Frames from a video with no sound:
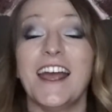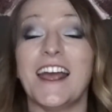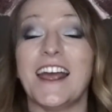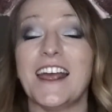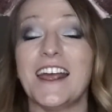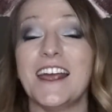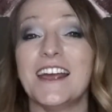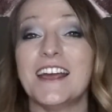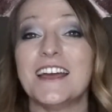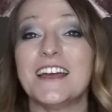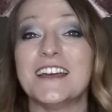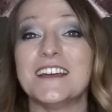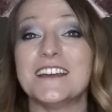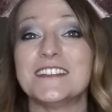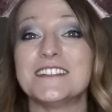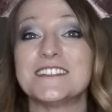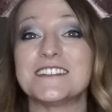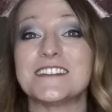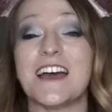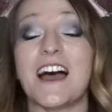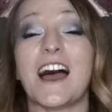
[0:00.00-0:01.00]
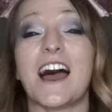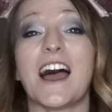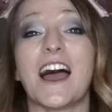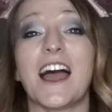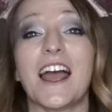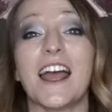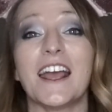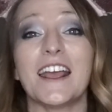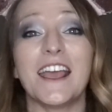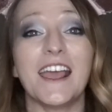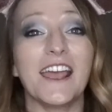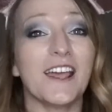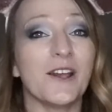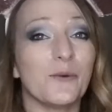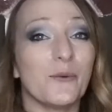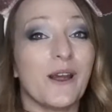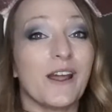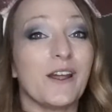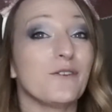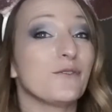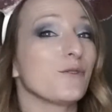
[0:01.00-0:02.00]
And I
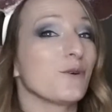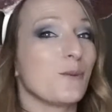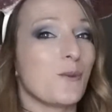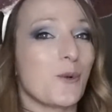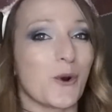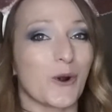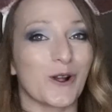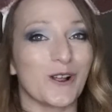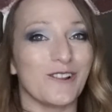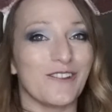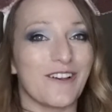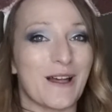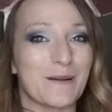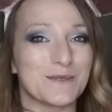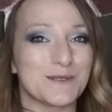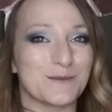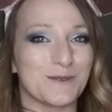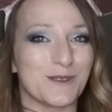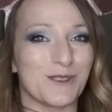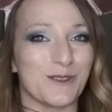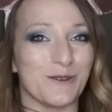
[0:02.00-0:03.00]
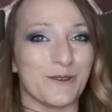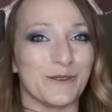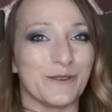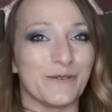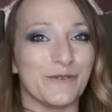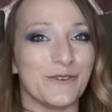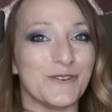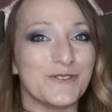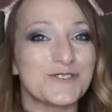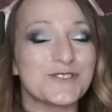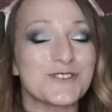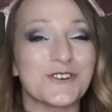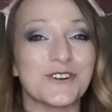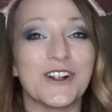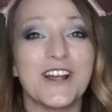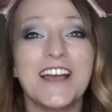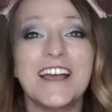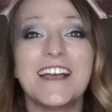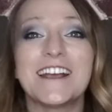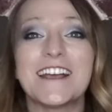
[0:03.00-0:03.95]
can't wait for more collabs with you in the future.